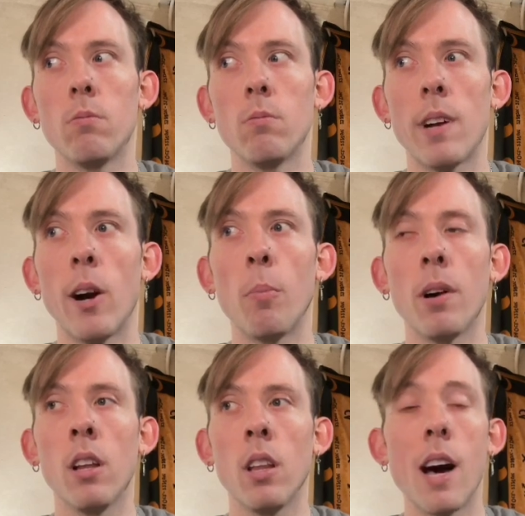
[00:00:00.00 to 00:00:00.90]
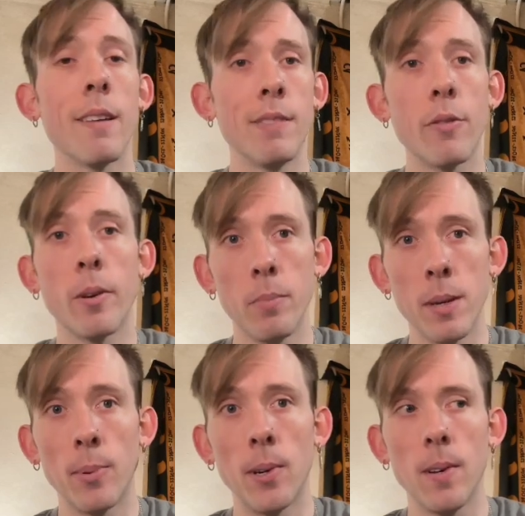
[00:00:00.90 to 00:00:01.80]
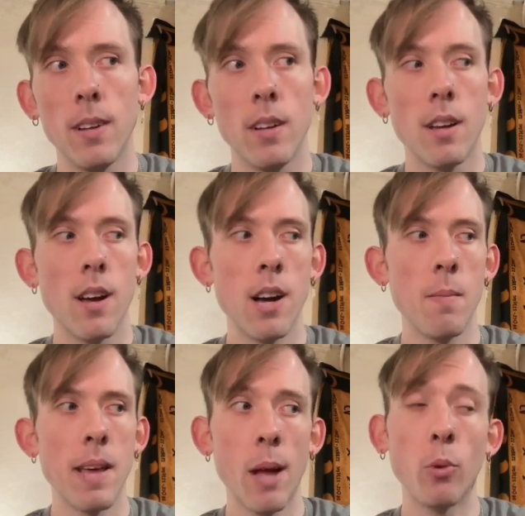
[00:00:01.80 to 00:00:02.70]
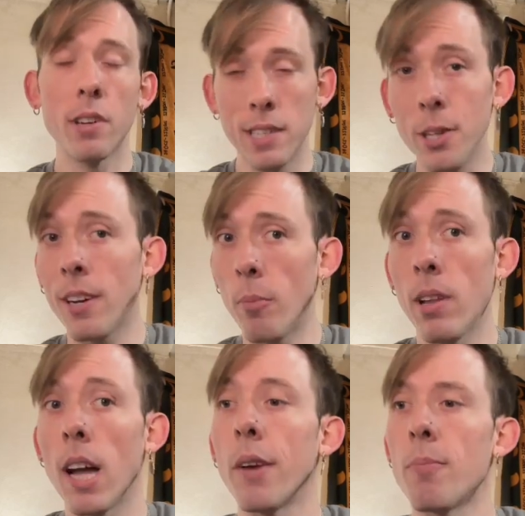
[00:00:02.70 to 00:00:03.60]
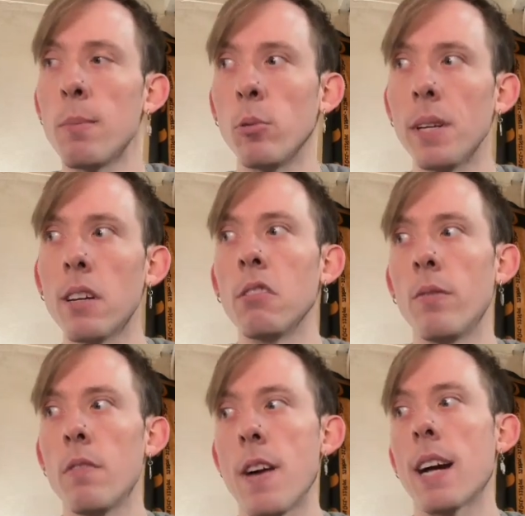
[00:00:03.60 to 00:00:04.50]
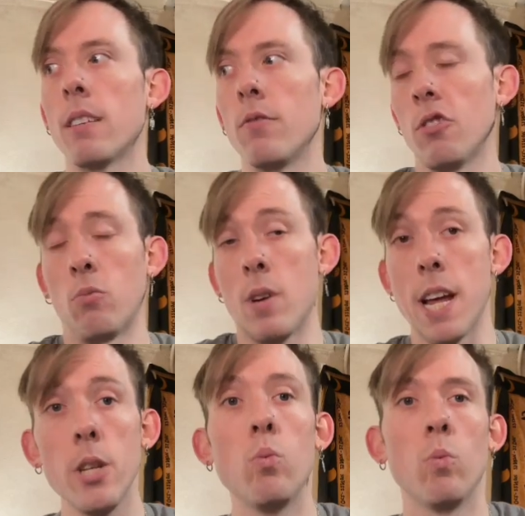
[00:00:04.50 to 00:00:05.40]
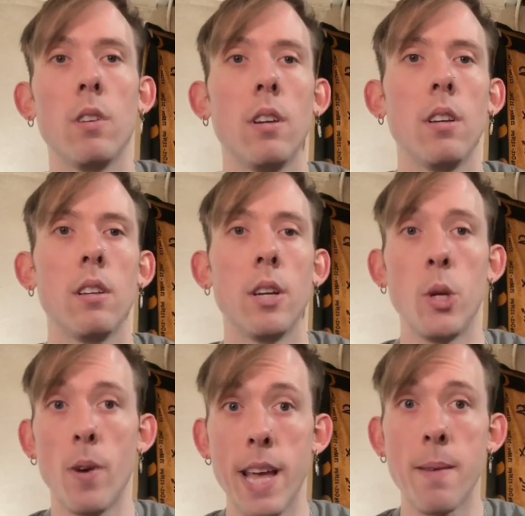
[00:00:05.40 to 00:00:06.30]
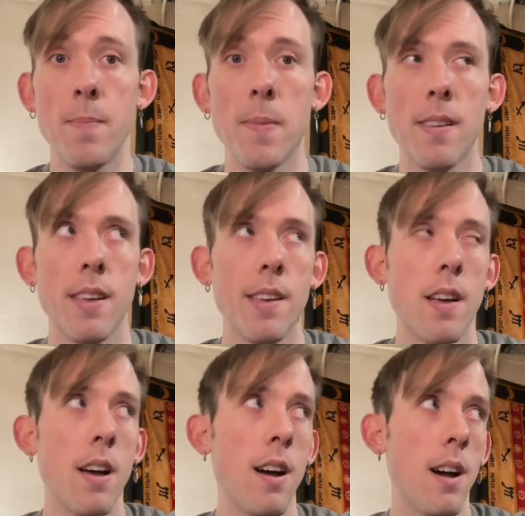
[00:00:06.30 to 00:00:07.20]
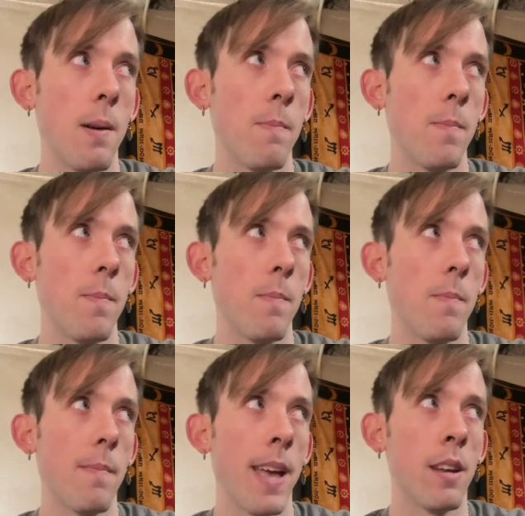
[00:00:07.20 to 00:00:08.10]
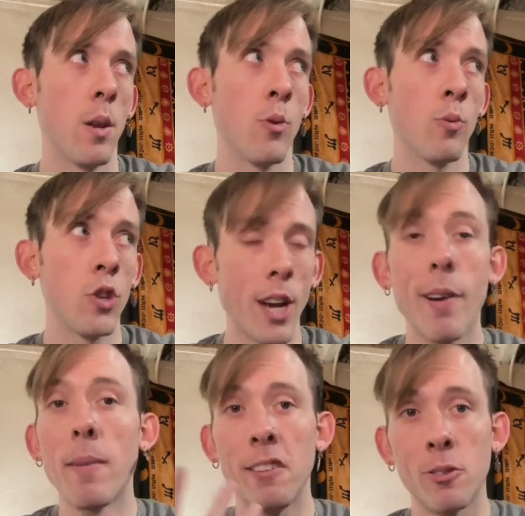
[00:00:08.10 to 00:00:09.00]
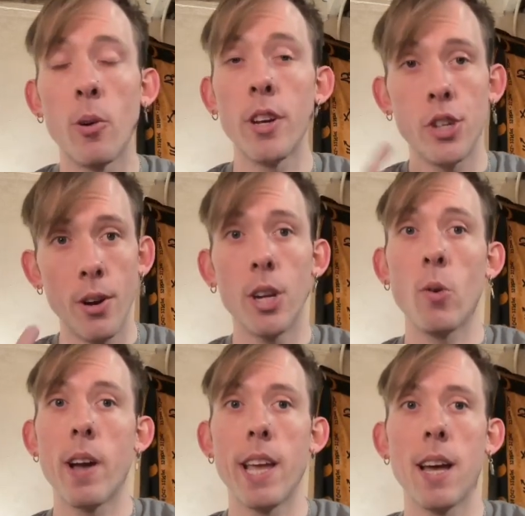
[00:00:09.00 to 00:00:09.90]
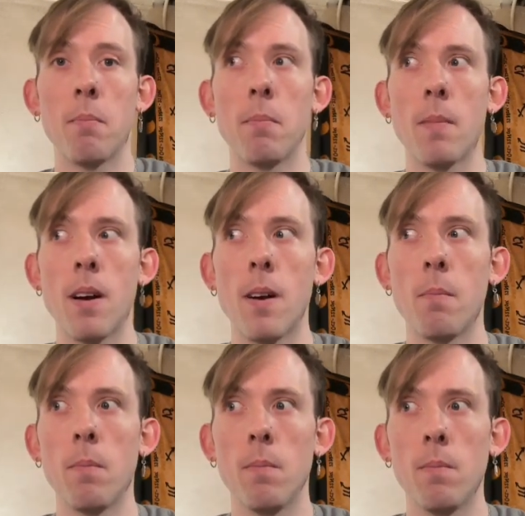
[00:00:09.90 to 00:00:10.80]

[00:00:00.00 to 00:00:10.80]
help a lot of different people, and I will continue to help a lot of different people because of the fact of just what I do and who I am. And through sharing my story, sharing who I am,